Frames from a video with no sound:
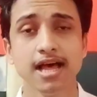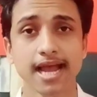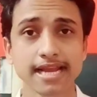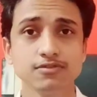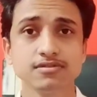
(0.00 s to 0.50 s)

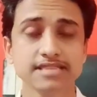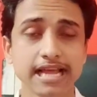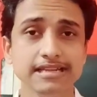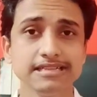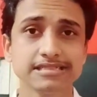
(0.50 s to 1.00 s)
I know the
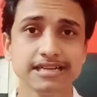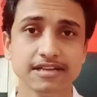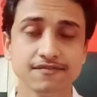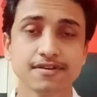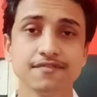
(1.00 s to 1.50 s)
salaries are
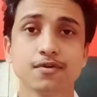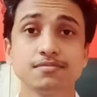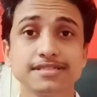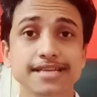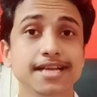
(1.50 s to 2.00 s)
different
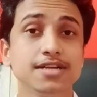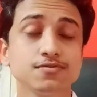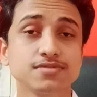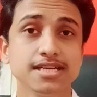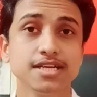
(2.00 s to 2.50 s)
from state
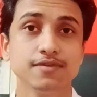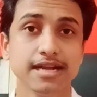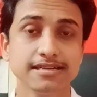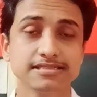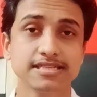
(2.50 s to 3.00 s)
to state,
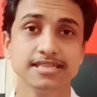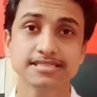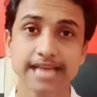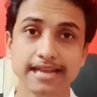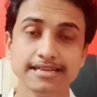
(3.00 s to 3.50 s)
United
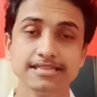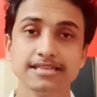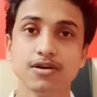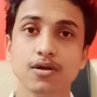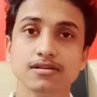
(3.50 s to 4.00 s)
States,
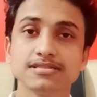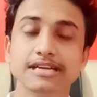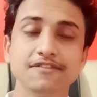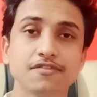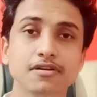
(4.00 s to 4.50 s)
Canadian dollars
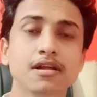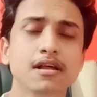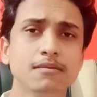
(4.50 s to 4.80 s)
are different,